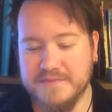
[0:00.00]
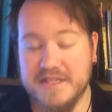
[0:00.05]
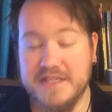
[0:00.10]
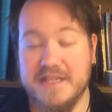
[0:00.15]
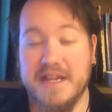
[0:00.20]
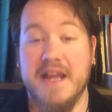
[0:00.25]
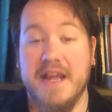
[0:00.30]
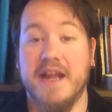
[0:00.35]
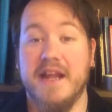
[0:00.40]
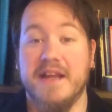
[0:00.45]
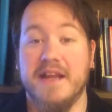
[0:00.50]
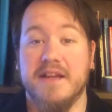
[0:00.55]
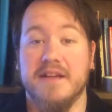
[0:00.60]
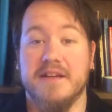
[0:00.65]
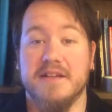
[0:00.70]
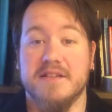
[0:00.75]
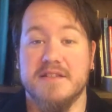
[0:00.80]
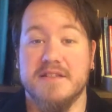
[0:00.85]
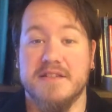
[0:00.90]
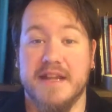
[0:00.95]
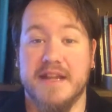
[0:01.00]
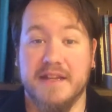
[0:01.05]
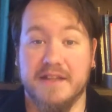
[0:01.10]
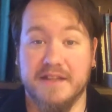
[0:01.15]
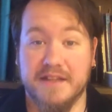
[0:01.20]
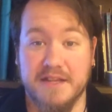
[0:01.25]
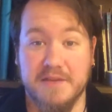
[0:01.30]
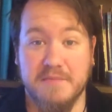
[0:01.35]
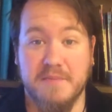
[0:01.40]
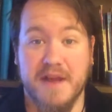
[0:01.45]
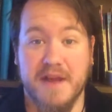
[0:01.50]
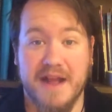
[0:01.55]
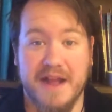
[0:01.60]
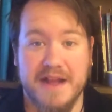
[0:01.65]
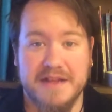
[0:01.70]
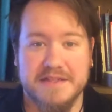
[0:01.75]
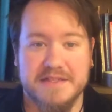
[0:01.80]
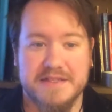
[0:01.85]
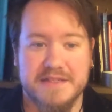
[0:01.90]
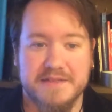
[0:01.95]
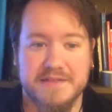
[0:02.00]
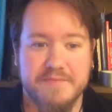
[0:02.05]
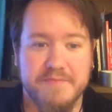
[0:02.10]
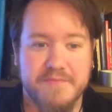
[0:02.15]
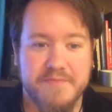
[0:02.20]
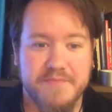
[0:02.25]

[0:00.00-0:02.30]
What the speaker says: Today, Stan Lee passed.